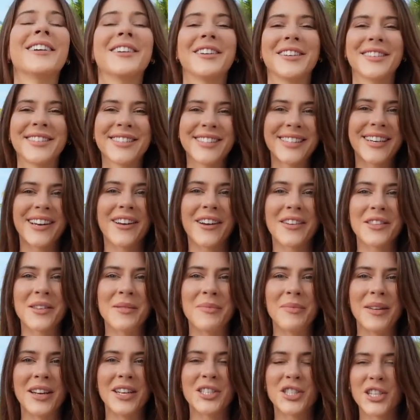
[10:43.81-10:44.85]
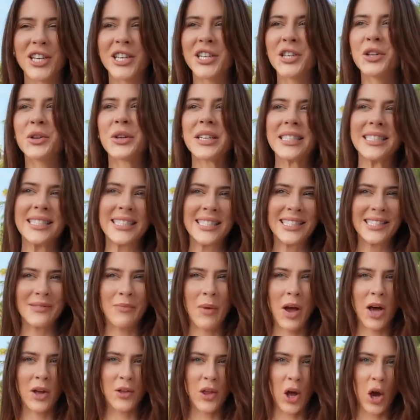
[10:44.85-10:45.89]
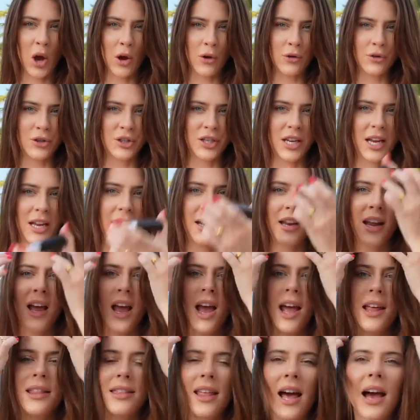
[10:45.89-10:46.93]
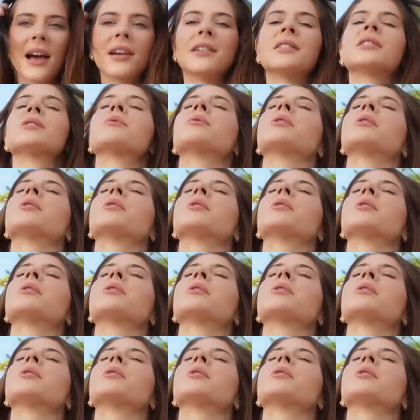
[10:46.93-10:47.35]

you're sitting on the beach and you can smell the ocean. That is